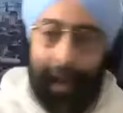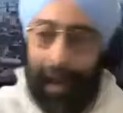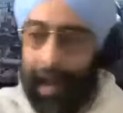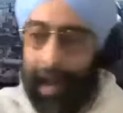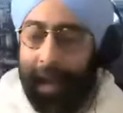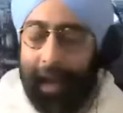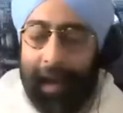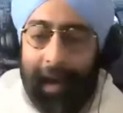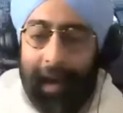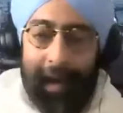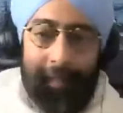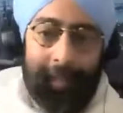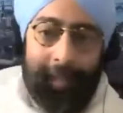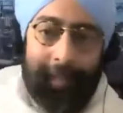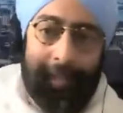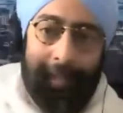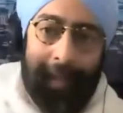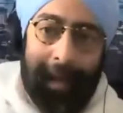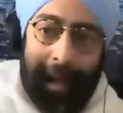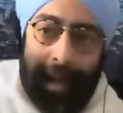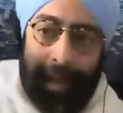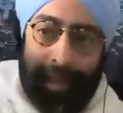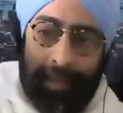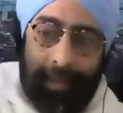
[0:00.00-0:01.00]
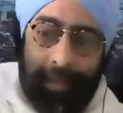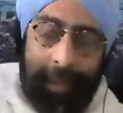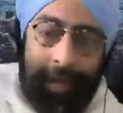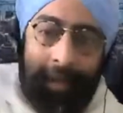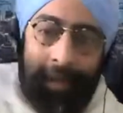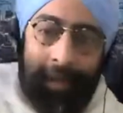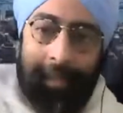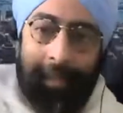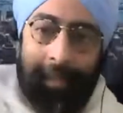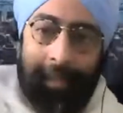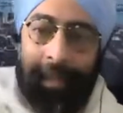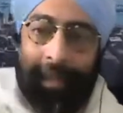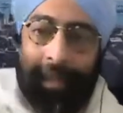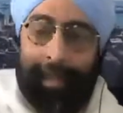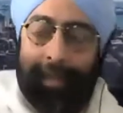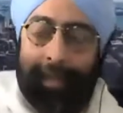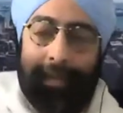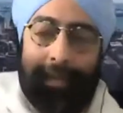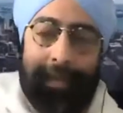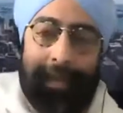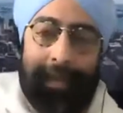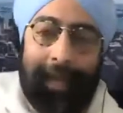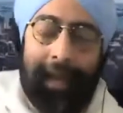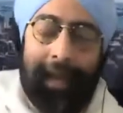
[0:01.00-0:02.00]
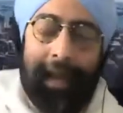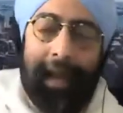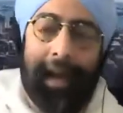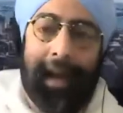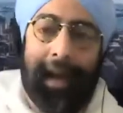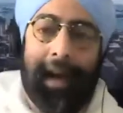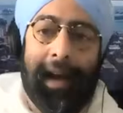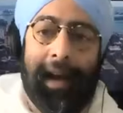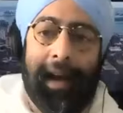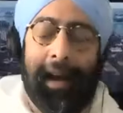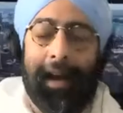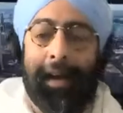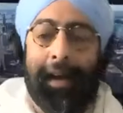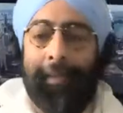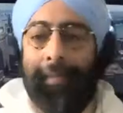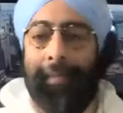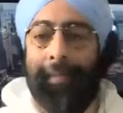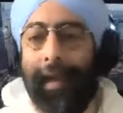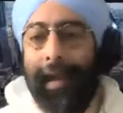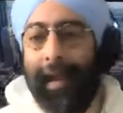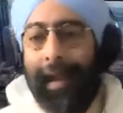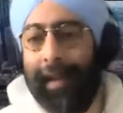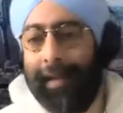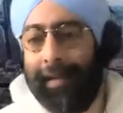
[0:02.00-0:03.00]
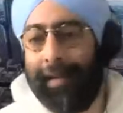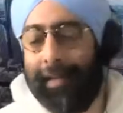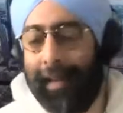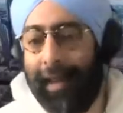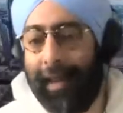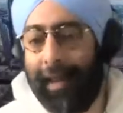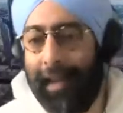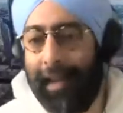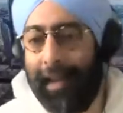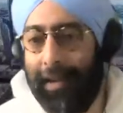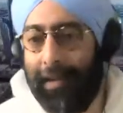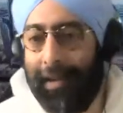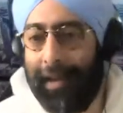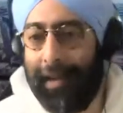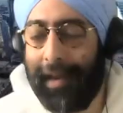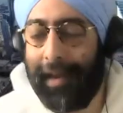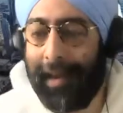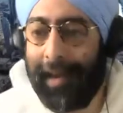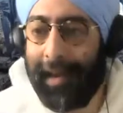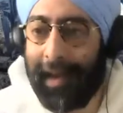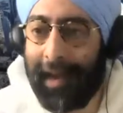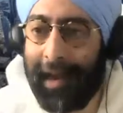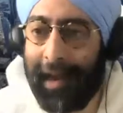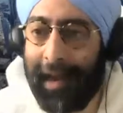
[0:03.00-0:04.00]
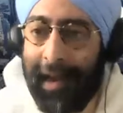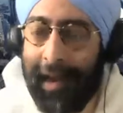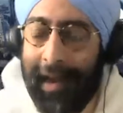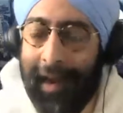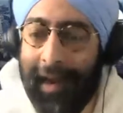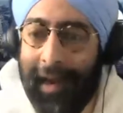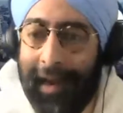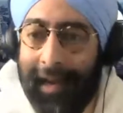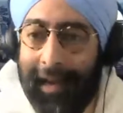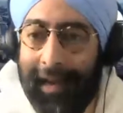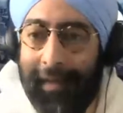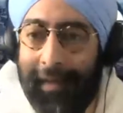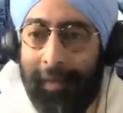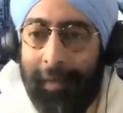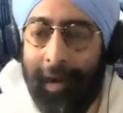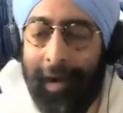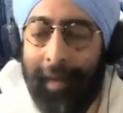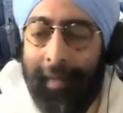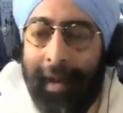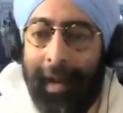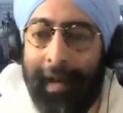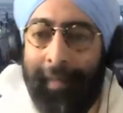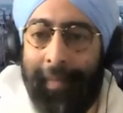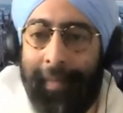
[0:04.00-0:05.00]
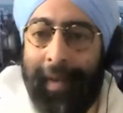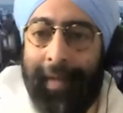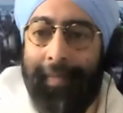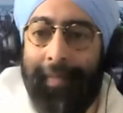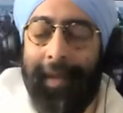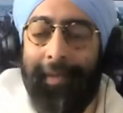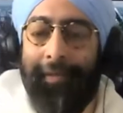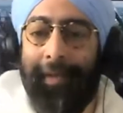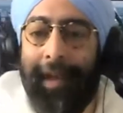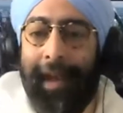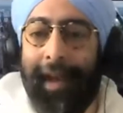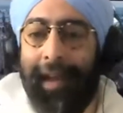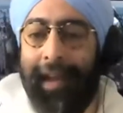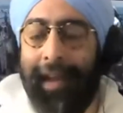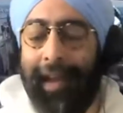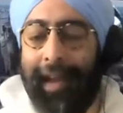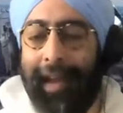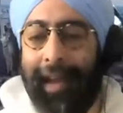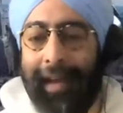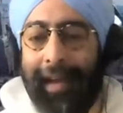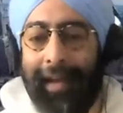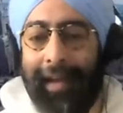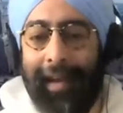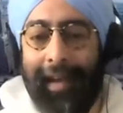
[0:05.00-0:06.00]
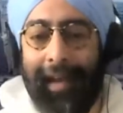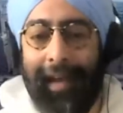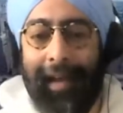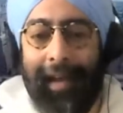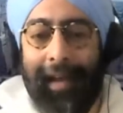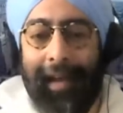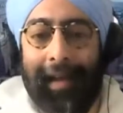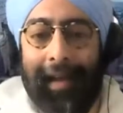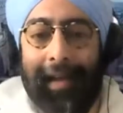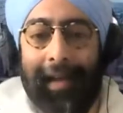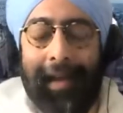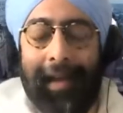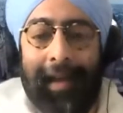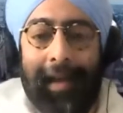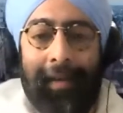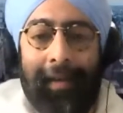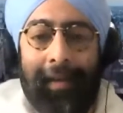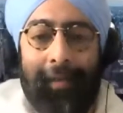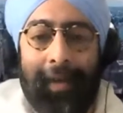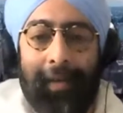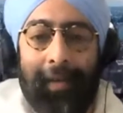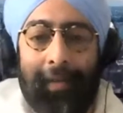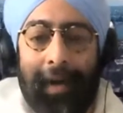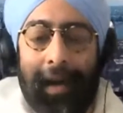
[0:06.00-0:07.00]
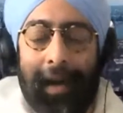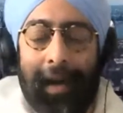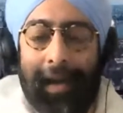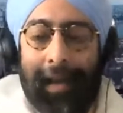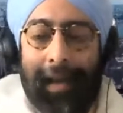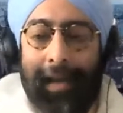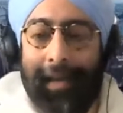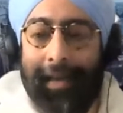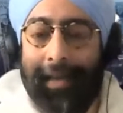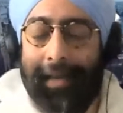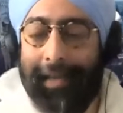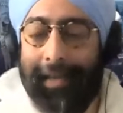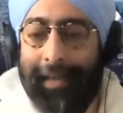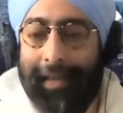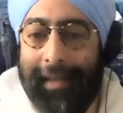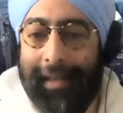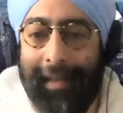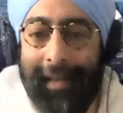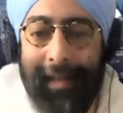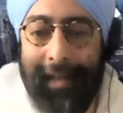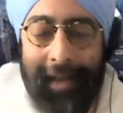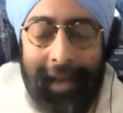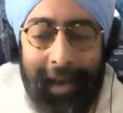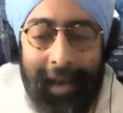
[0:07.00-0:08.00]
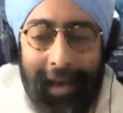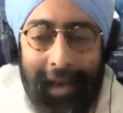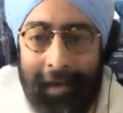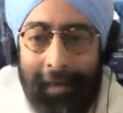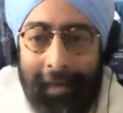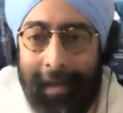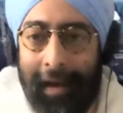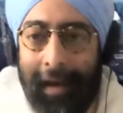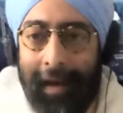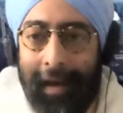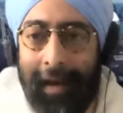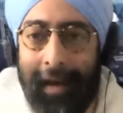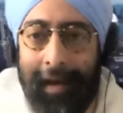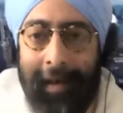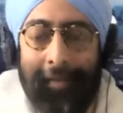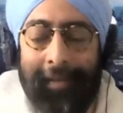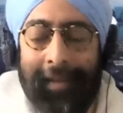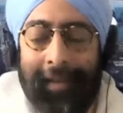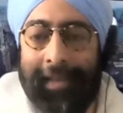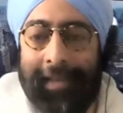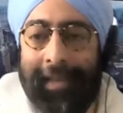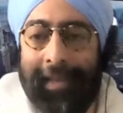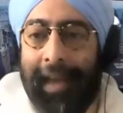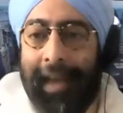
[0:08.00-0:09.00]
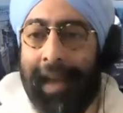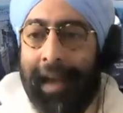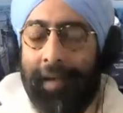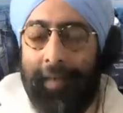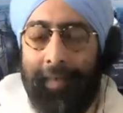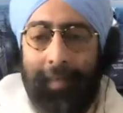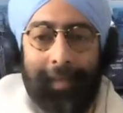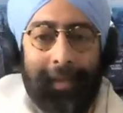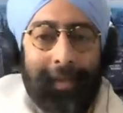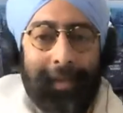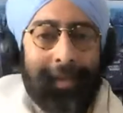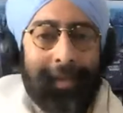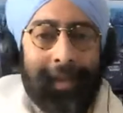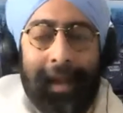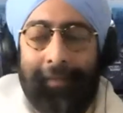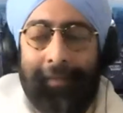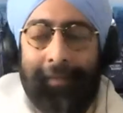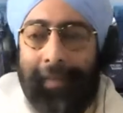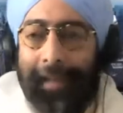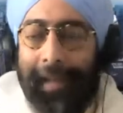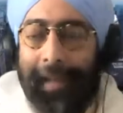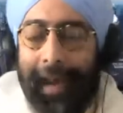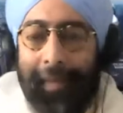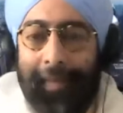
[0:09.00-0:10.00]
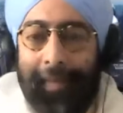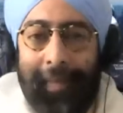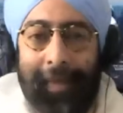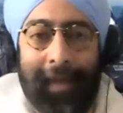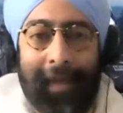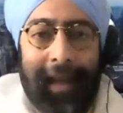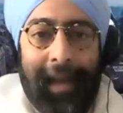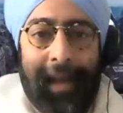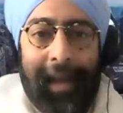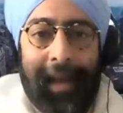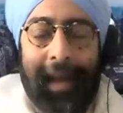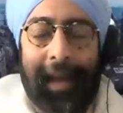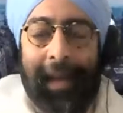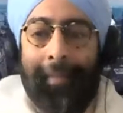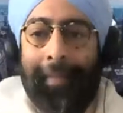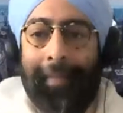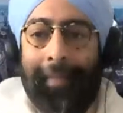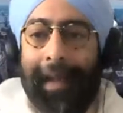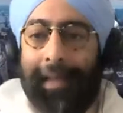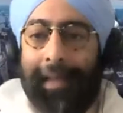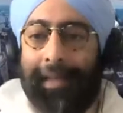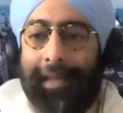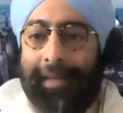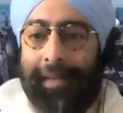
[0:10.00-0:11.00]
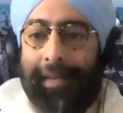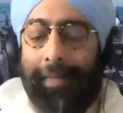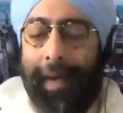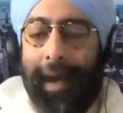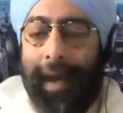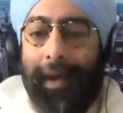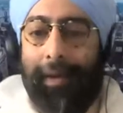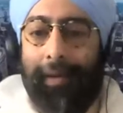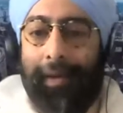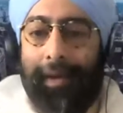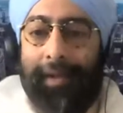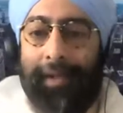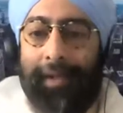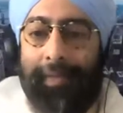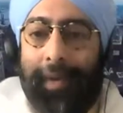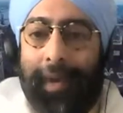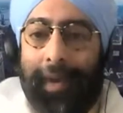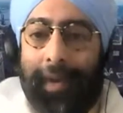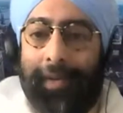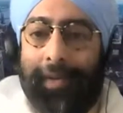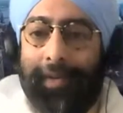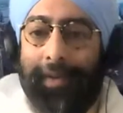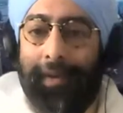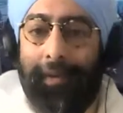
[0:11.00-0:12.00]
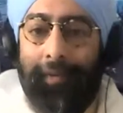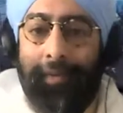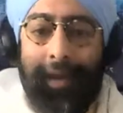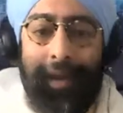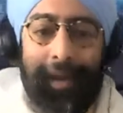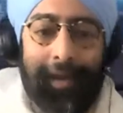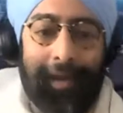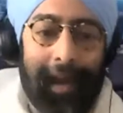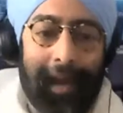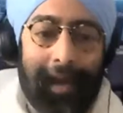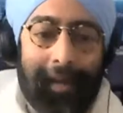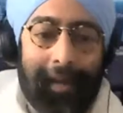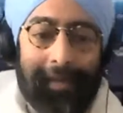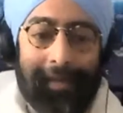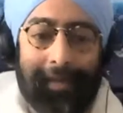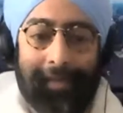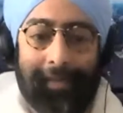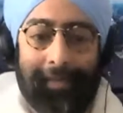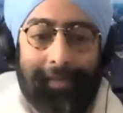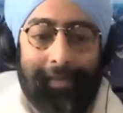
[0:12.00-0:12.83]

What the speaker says: head up as we normally do. And Nalay, you can warm up and be ready. And we want to, obviously help level up and make this a power experience. So over to you guys.